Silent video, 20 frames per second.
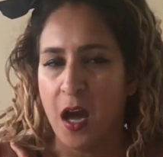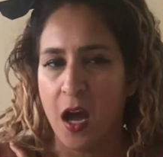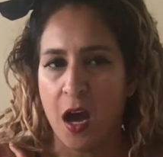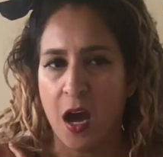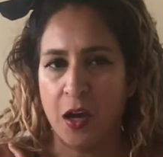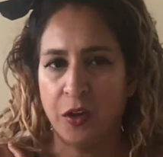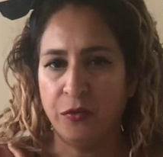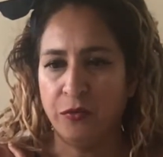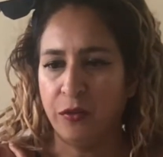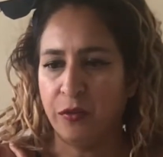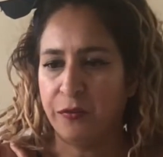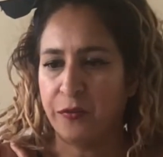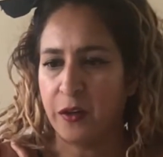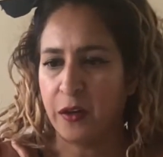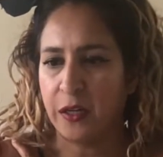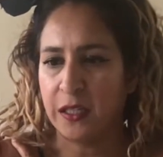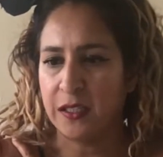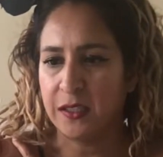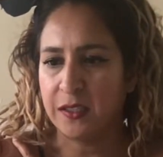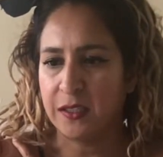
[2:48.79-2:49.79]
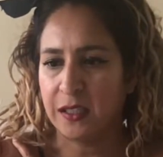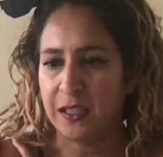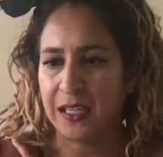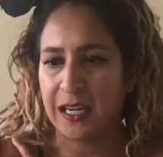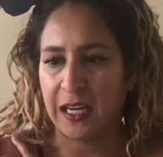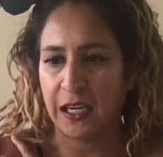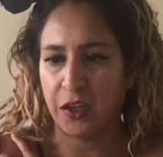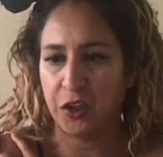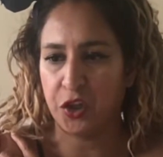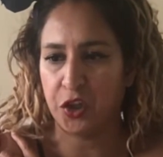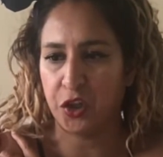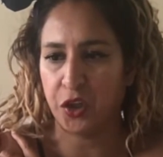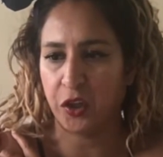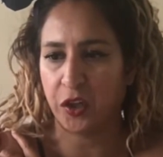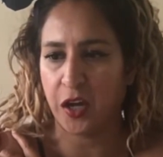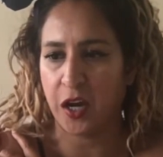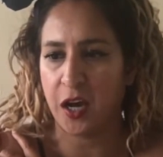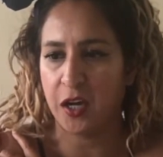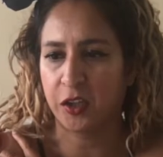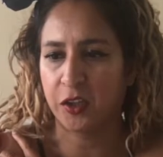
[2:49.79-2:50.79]
unrefined cane
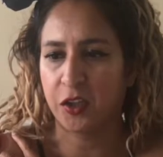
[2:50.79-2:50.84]
sugar,